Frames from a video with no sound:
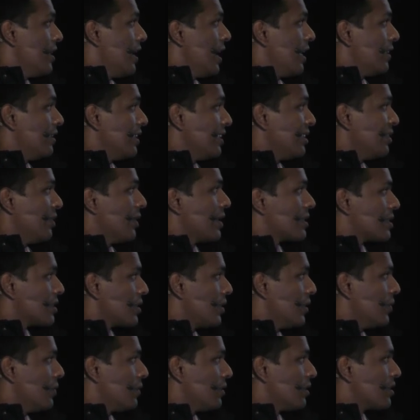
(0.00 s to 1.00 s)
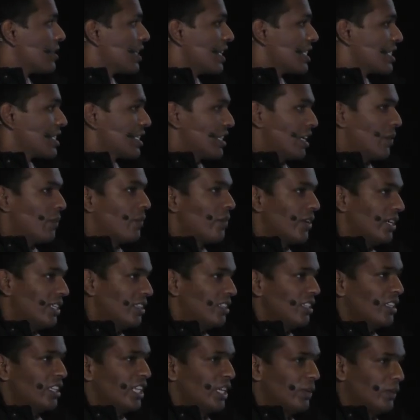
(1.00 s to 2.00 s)
And then you execute the session and
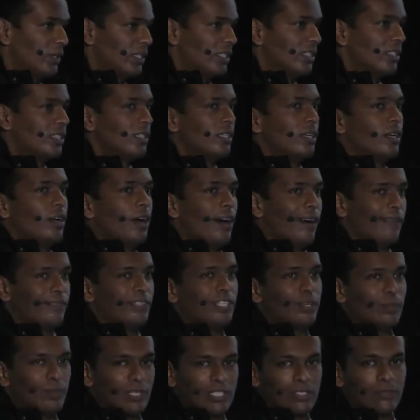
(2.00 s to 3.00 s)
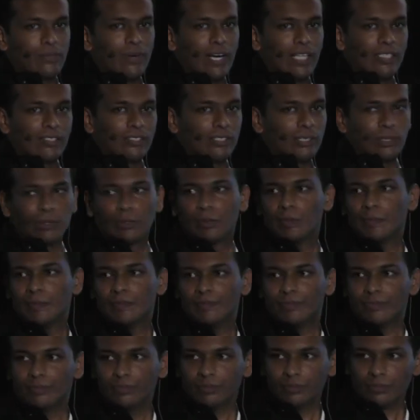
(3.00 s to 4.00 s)
print the label of the image file. So